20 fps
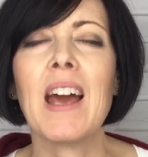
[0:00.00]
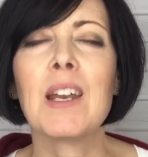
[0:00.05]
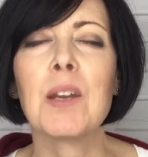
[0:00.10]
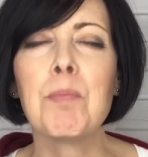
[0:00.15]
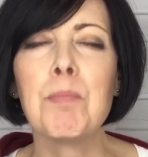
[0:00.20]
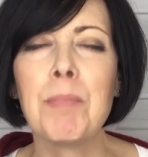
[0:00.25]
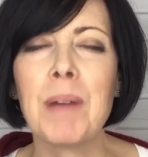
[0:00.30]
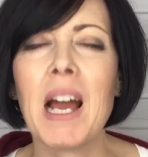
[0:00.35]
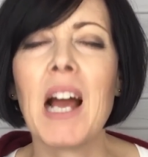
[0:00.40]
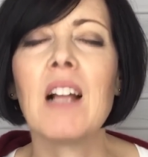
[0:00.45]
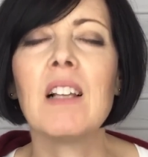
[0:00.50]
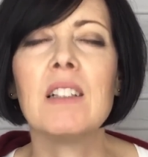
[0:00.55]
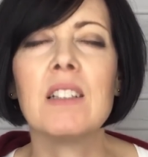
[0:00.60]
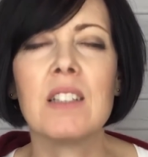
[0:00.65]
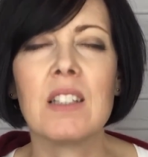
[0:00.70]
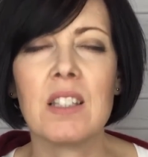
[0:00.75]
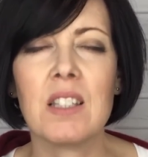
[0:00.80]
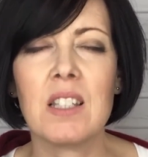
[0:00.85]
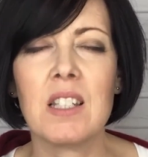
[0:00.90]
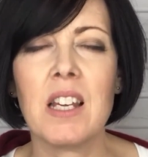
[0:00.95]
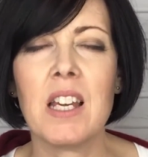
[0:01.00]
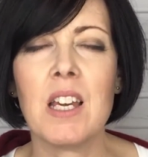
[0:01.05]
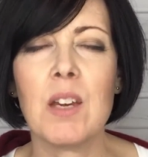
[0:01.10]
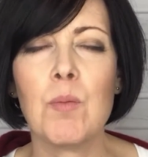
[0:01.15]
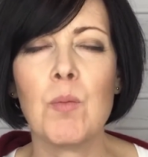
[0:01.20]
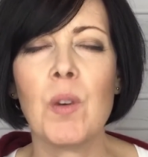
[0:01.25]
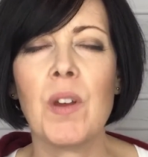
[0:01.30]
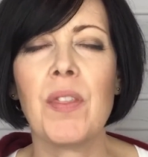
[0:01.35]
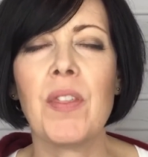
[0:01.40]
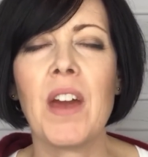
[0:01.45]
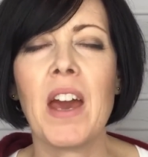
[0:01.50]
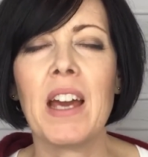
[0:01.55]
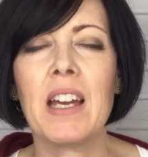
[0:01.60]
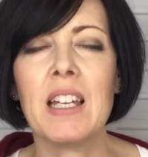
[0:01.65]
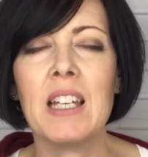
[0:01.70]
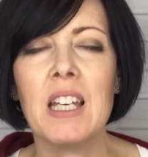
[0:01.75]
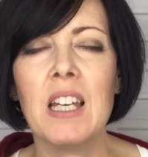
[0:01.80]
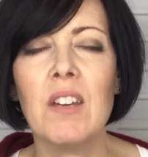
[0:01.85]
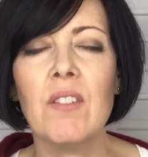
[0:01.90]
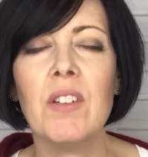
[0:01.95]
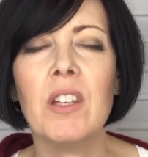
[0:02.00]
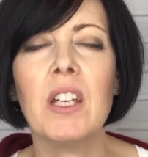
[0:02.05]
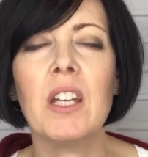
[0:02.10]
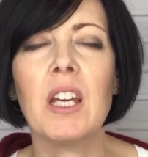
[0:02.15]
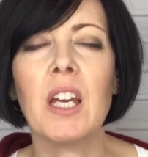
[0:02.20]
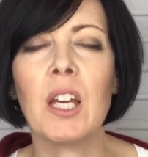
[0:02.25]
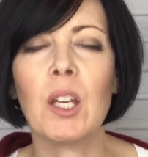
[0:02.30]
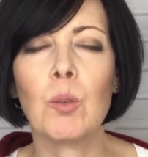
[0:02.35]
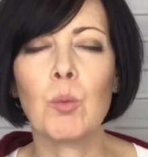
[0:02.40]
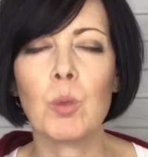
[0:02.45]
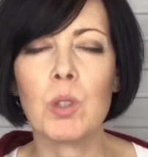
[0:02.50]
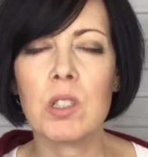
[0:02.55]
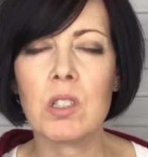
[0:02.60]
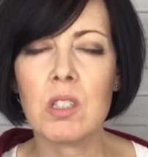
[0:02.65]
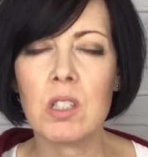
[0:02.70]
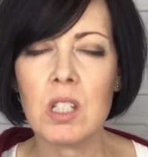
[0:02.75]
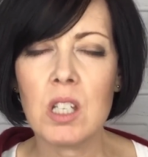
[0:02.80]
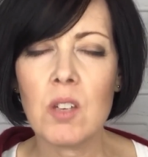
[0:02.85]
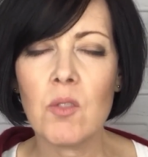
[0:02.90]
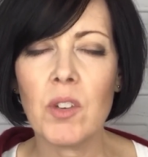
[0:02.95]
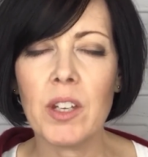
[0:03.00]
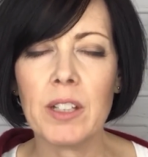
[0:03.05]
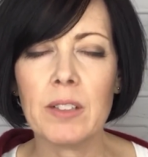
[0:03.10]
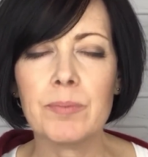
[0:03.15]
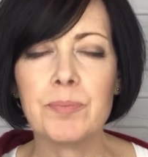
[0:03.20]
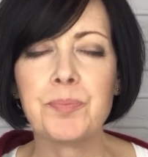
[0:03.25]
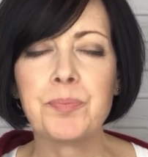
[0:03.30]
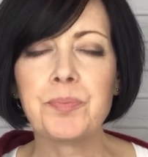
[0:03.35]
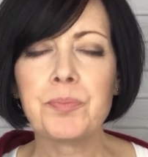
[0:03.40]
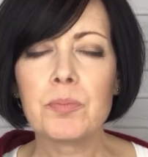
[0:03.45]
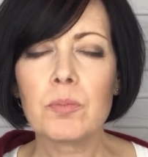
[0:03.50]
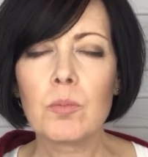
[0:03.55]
and a balanced state with that giving and receiving.